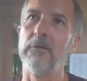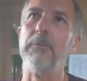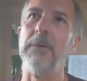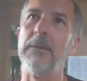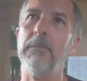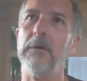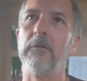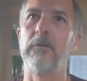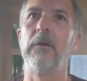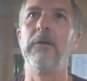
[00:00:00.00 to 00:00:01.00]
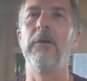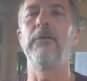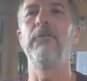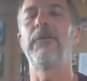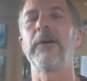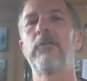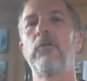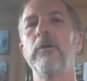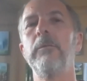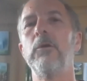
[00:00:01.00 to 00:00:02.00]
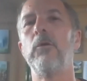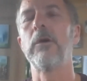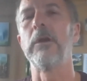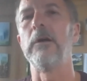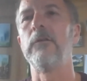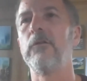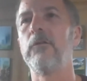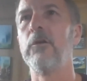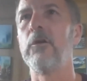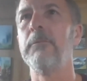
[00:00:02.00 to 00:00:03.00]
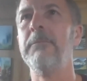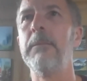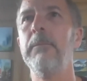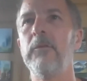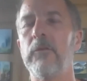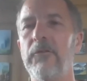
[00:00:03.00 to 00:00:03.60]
members. And in fact, tournament organizers are not members of